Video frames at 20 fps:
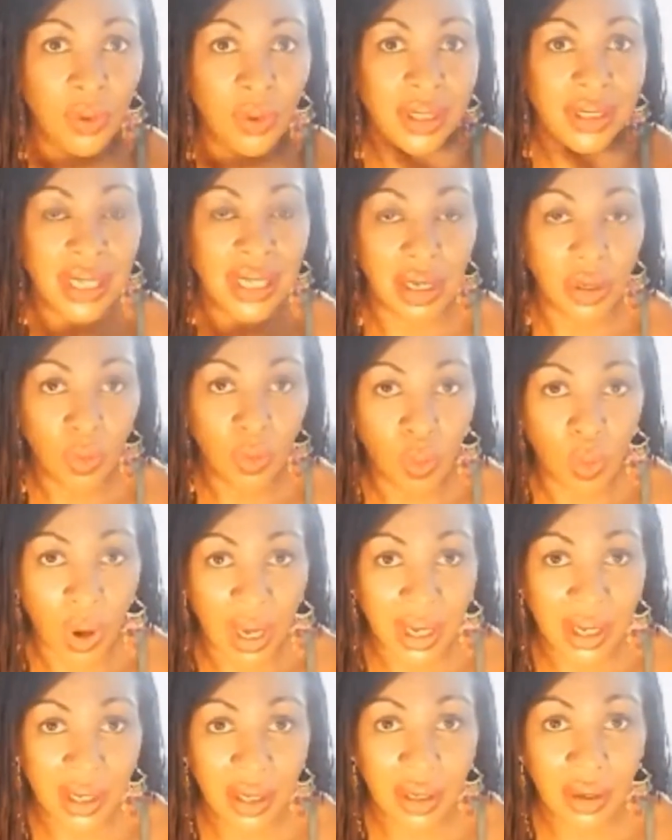So take
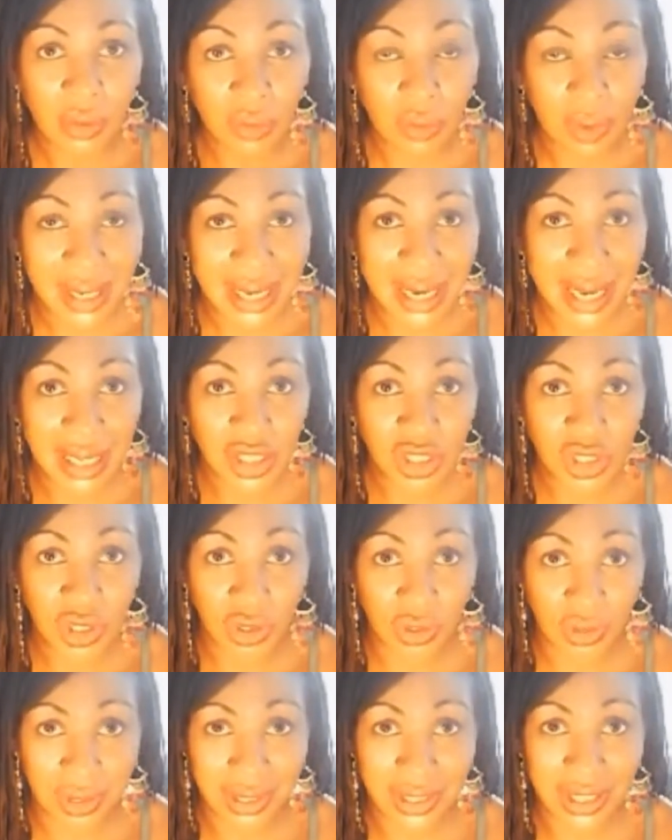one
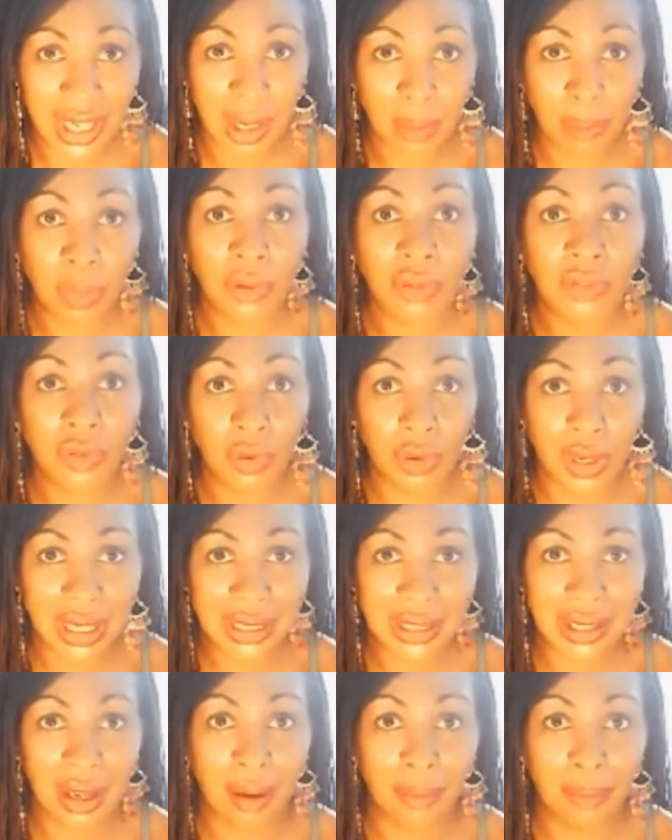relationship,
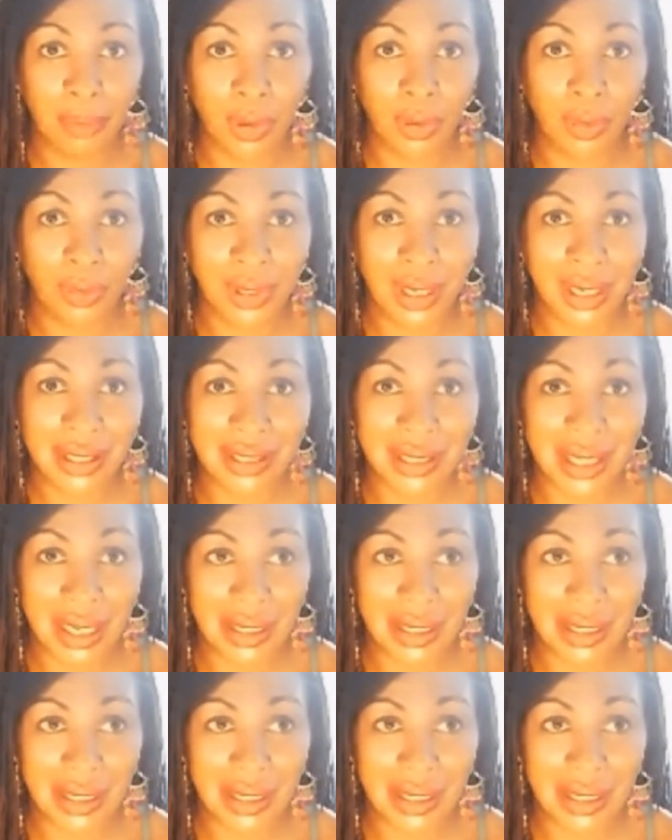for example.